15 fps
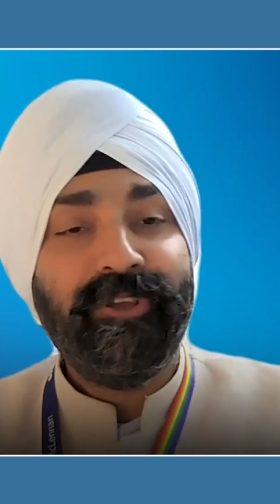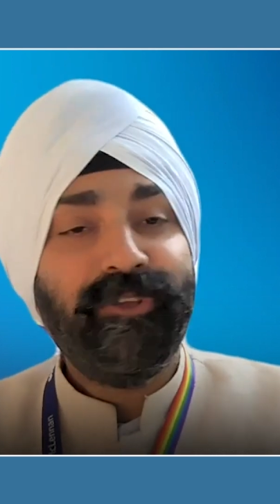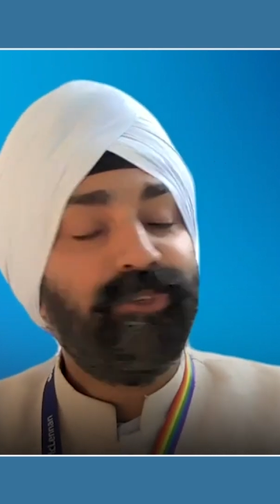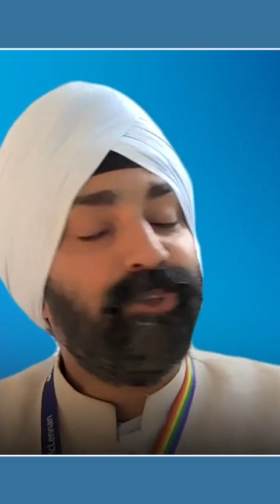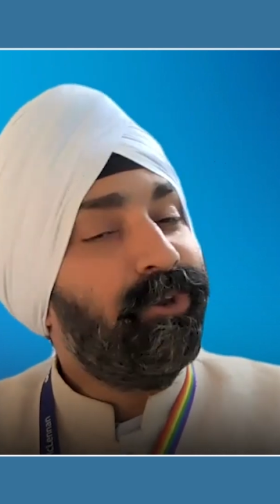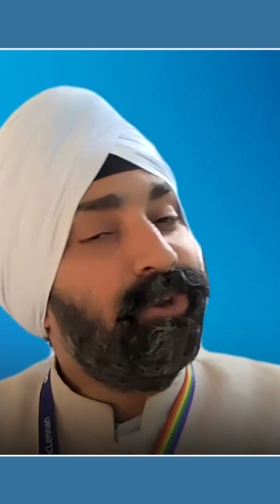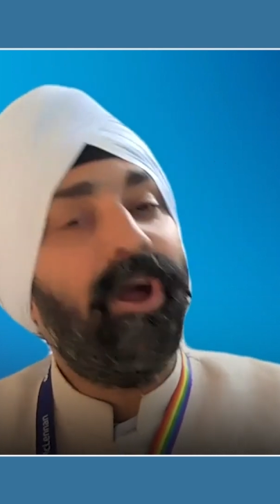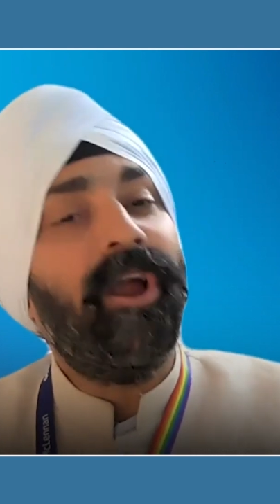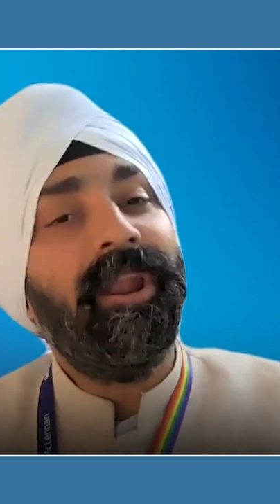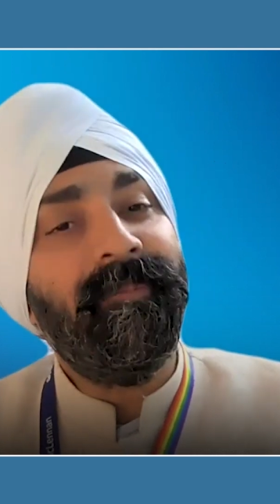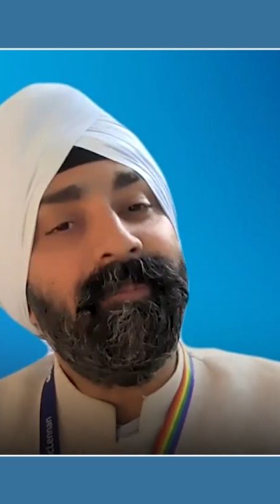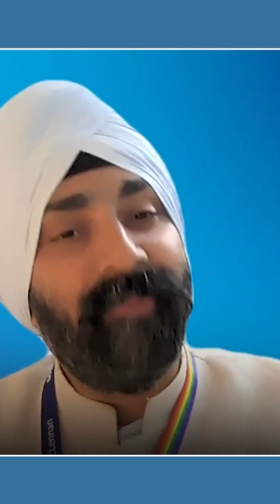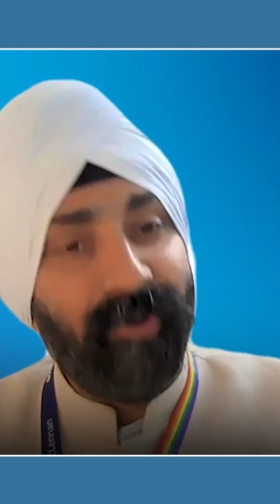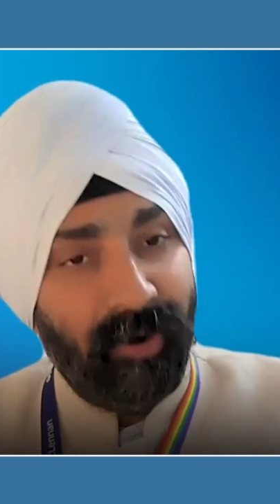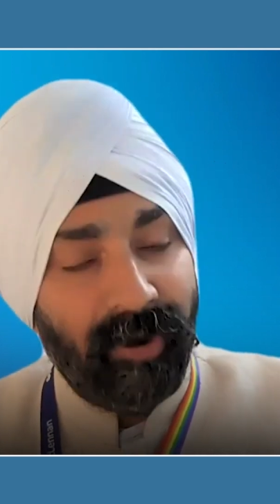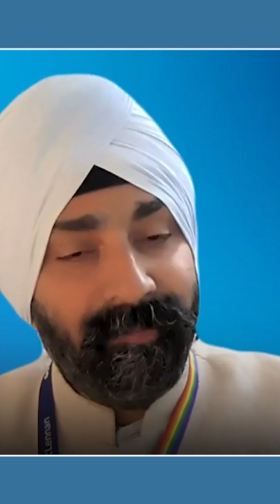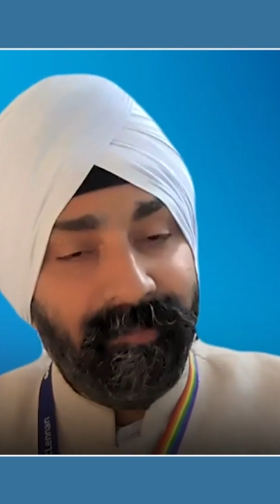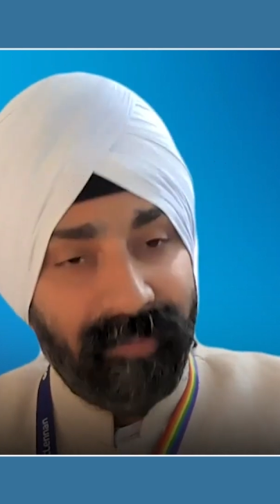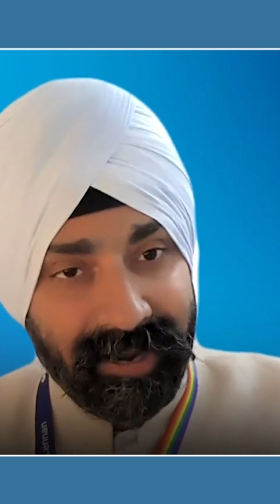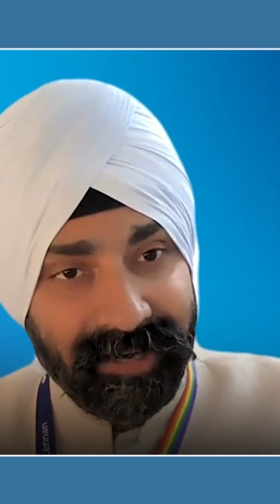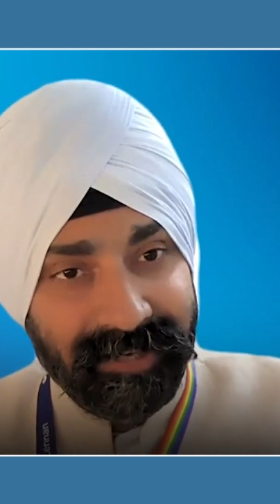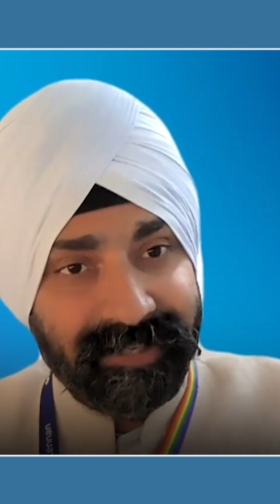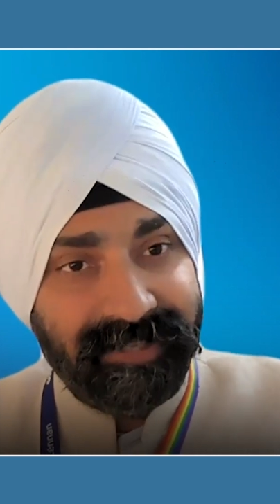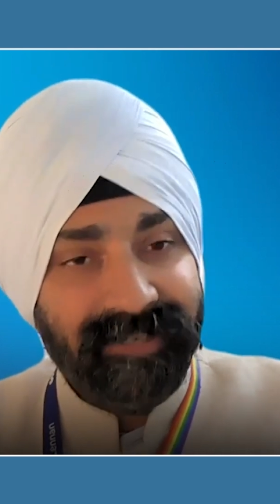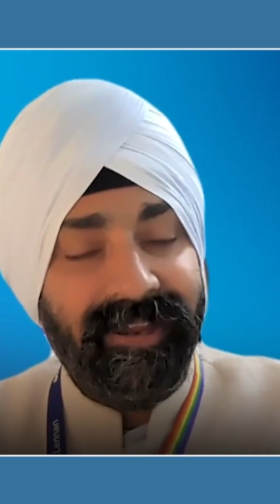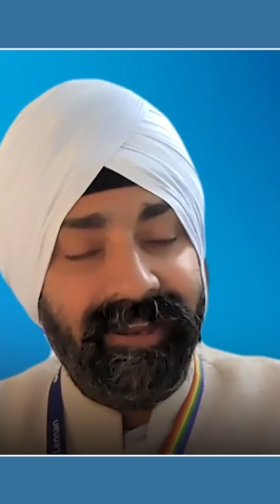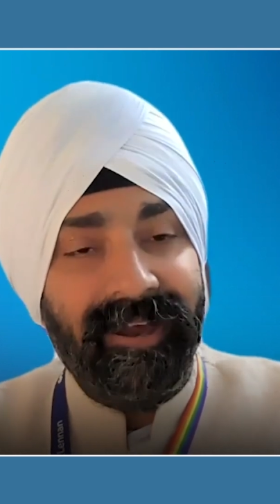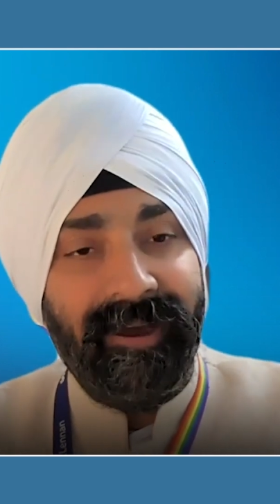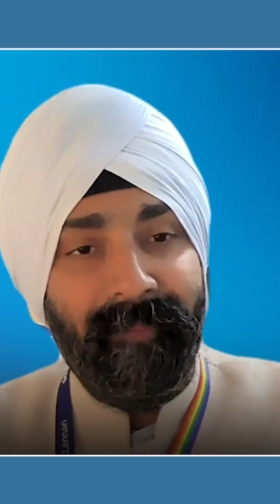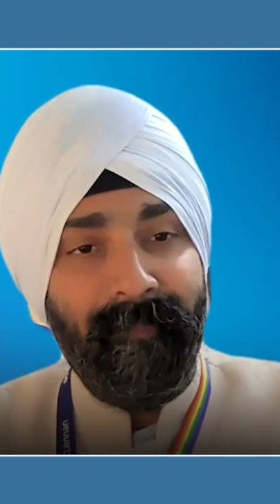So, not a broad brush,
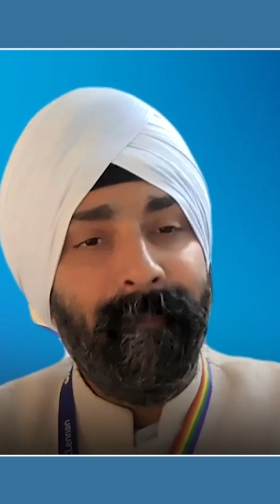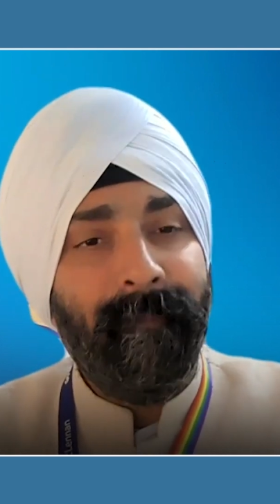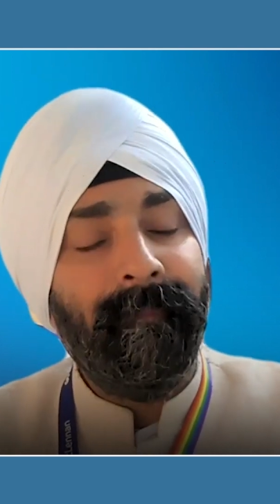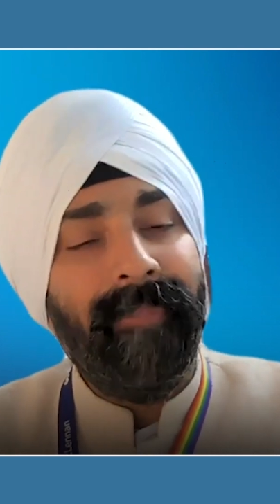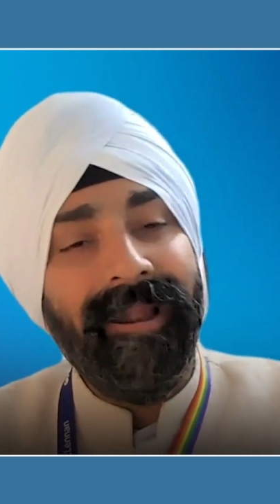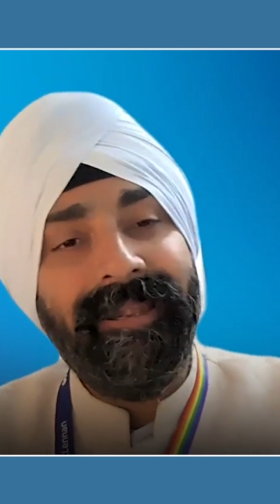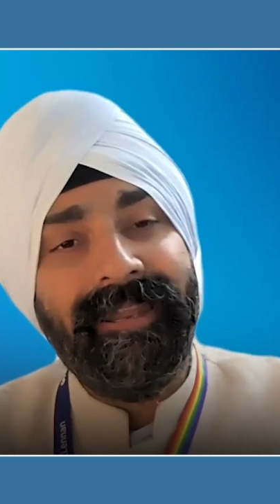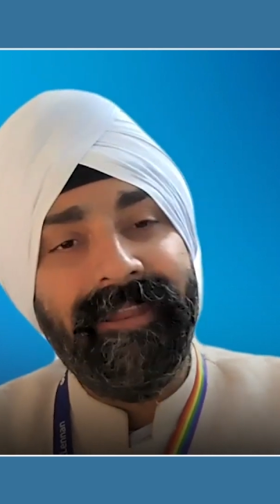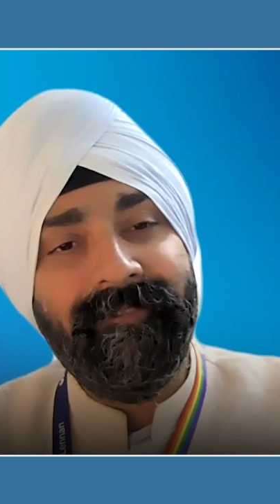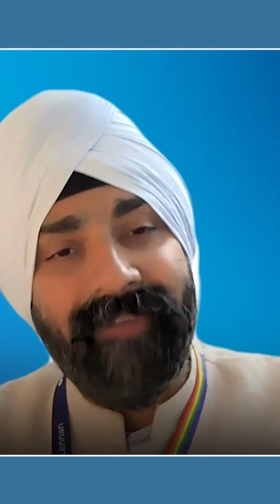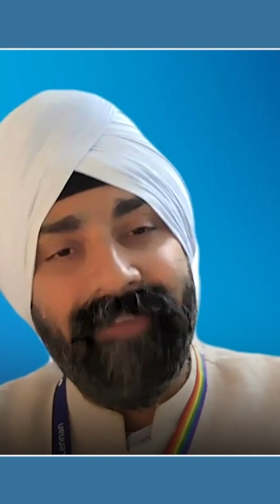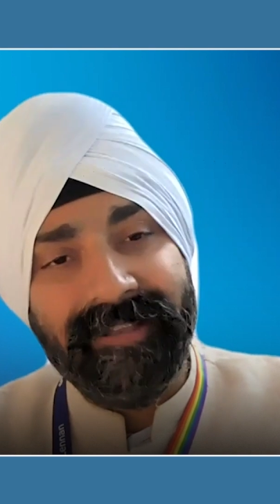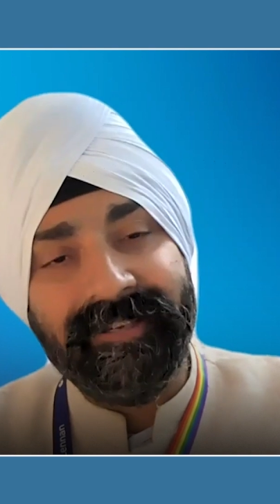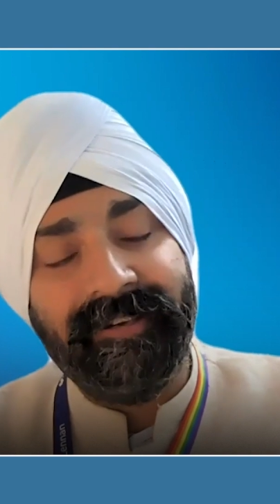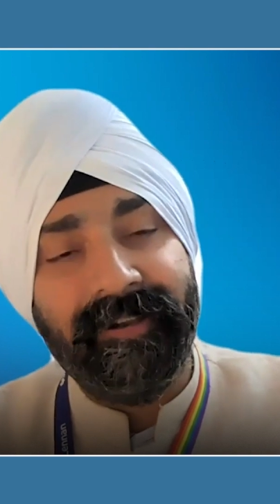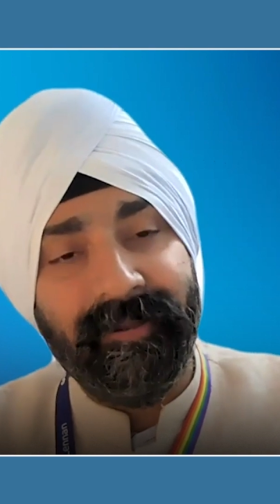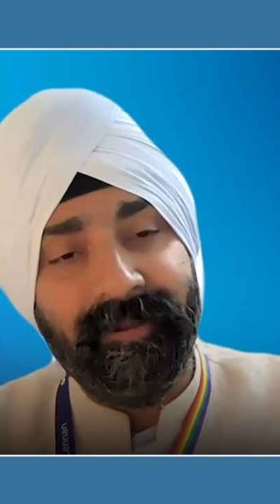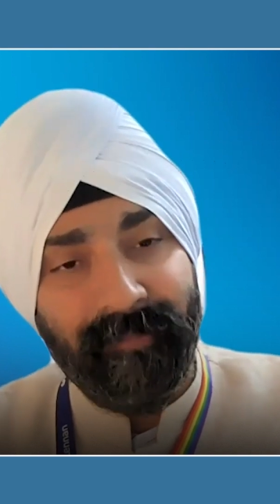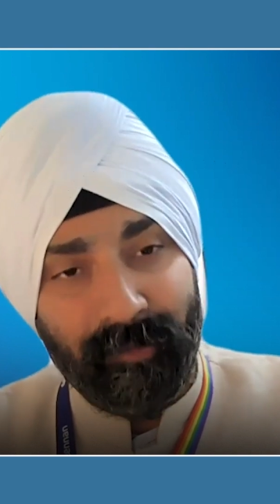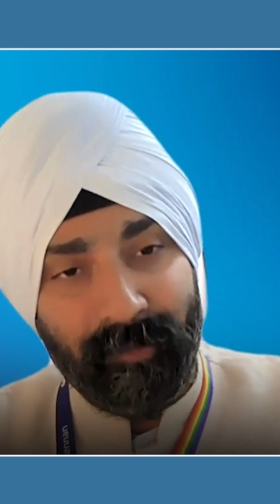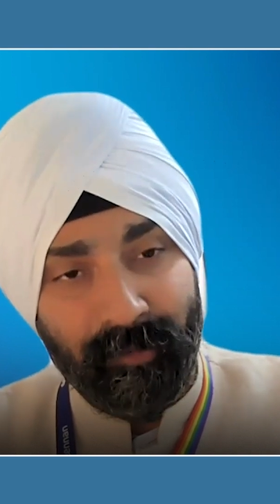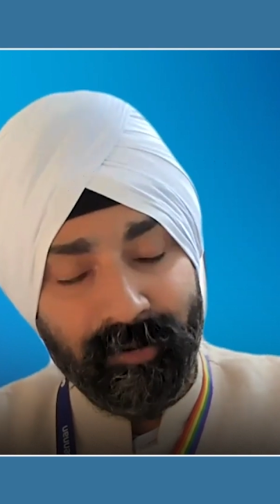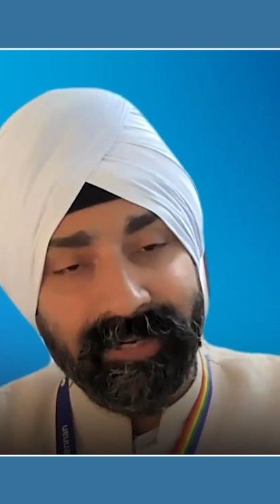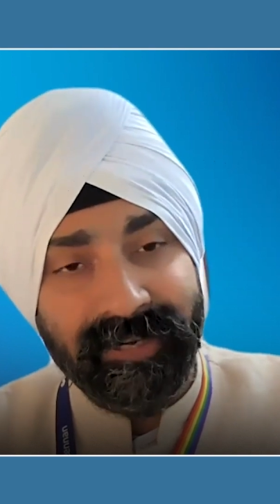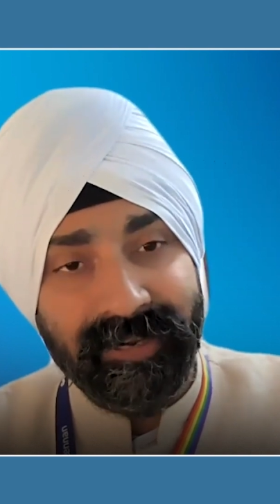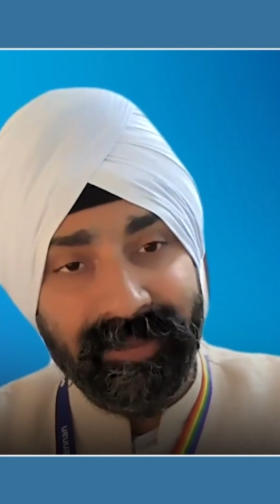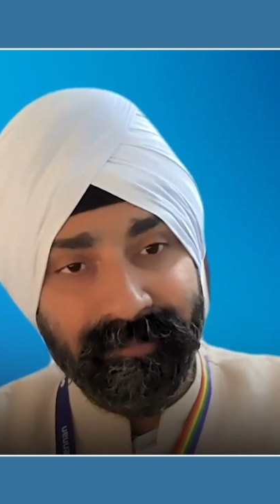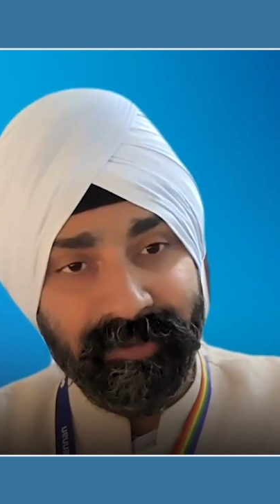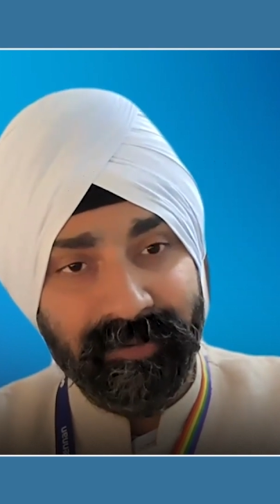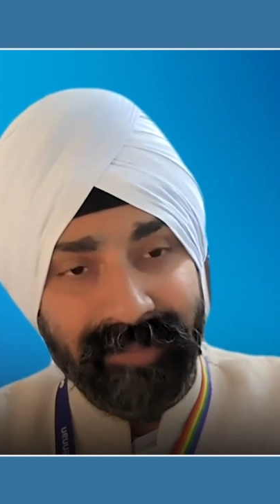a multifaceted approach in
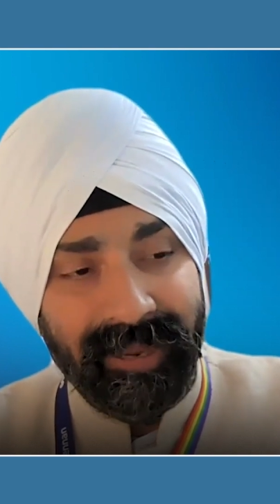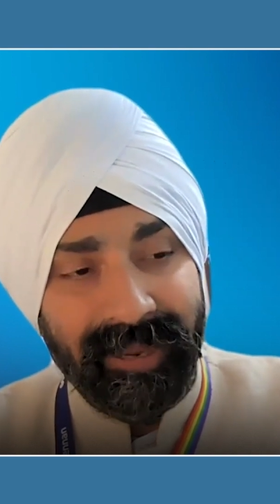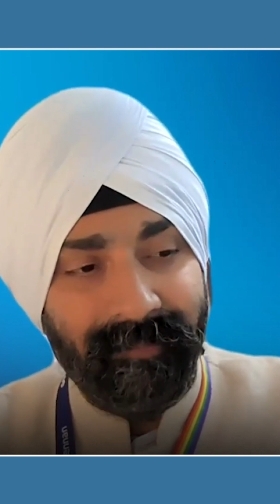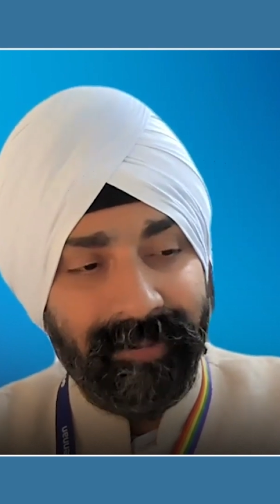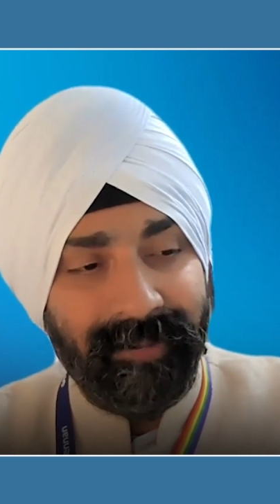terms of that.